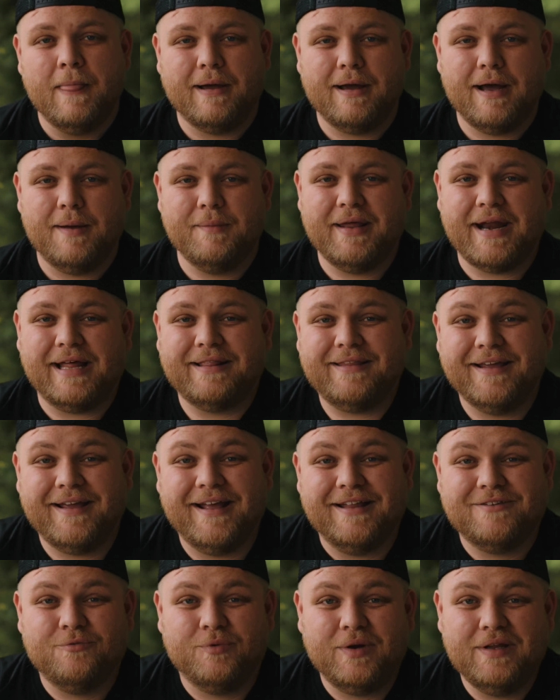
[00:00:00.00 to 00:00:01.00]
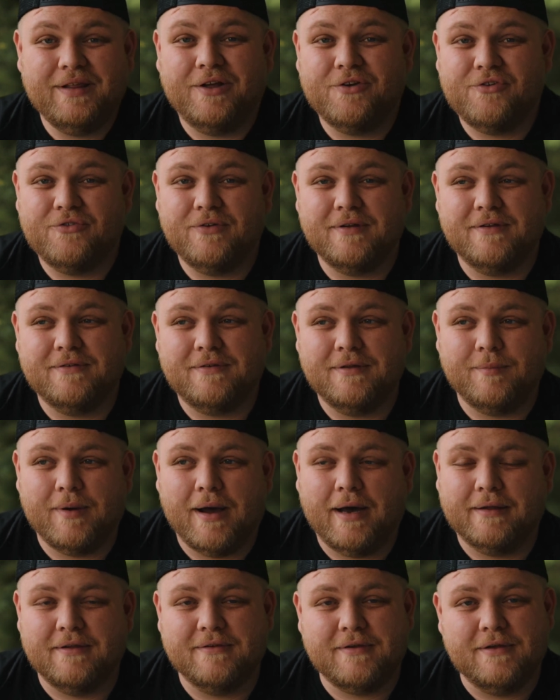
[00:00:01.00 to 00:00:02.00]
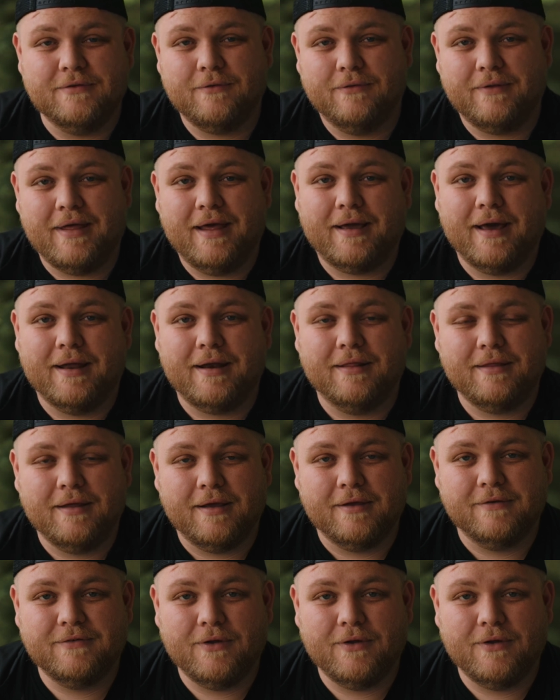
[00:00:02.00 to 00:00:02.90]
And I think it's really interesting to see behind the scenes on that kind of thing.